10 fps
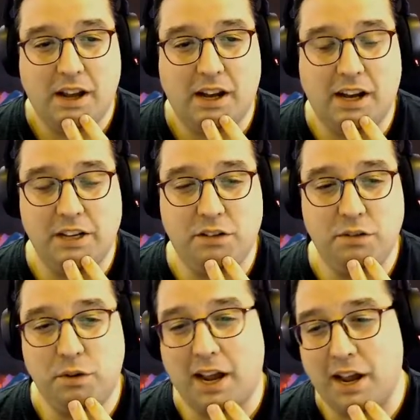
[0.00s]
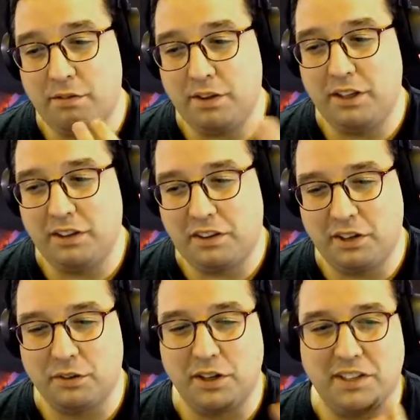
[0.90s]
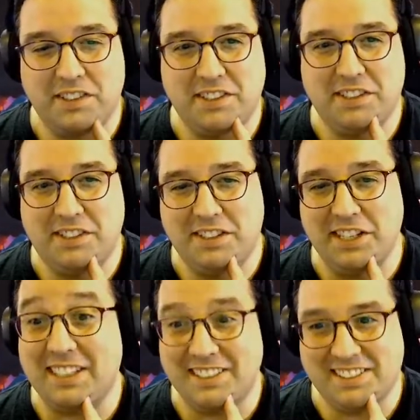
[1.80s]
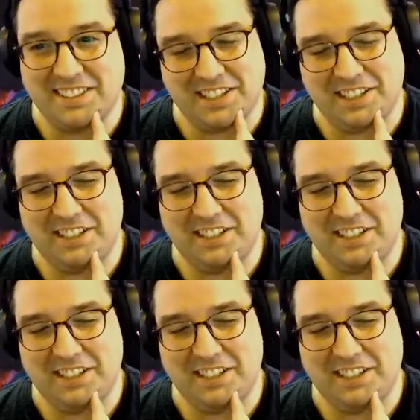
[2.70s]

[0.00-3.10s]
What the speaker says: I do have, in theory, 16